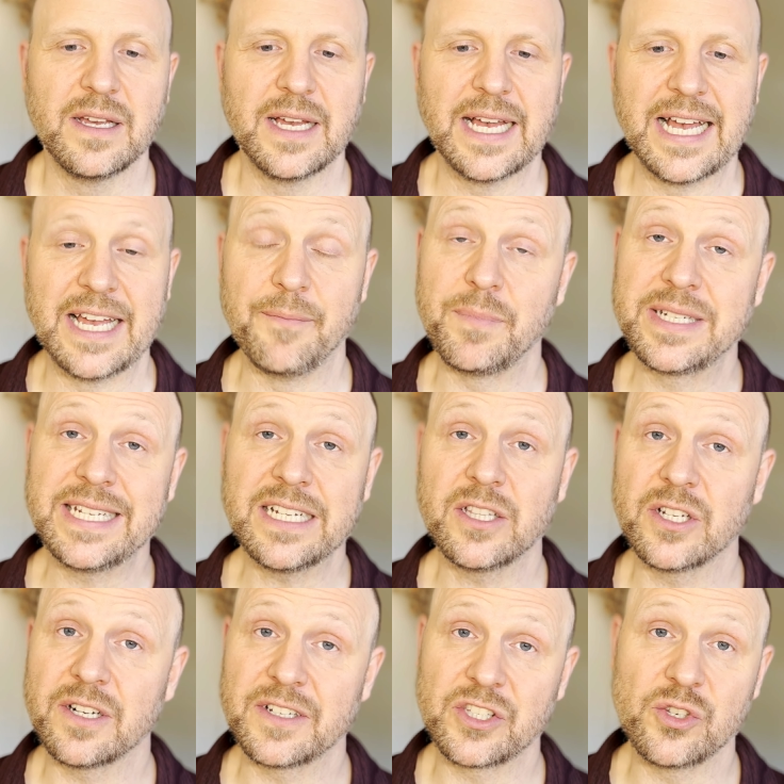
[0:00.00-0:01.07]
In particular,
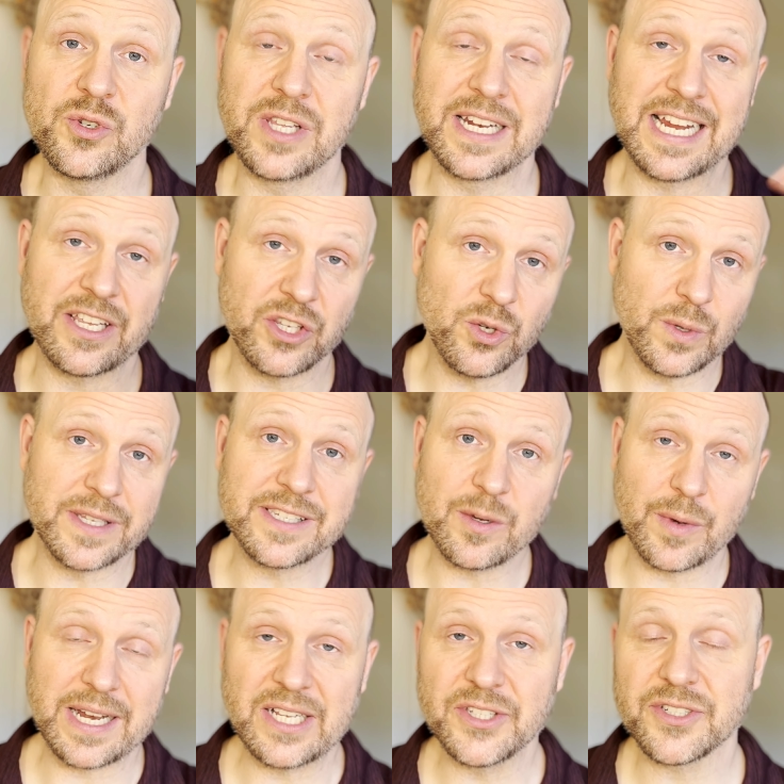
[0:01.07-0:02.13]
it's usually not you, it's someone
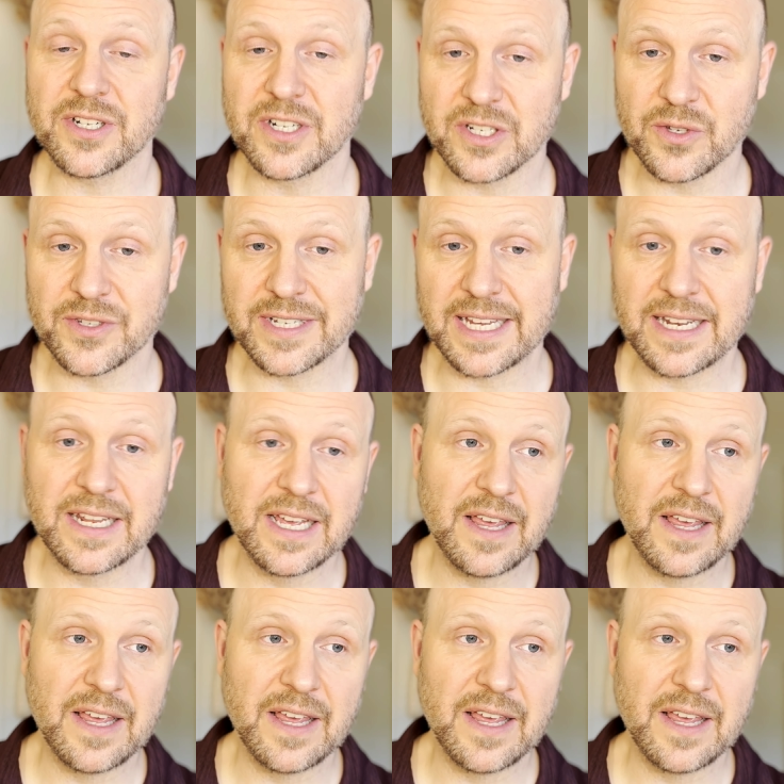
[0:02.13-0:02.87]
else started using it.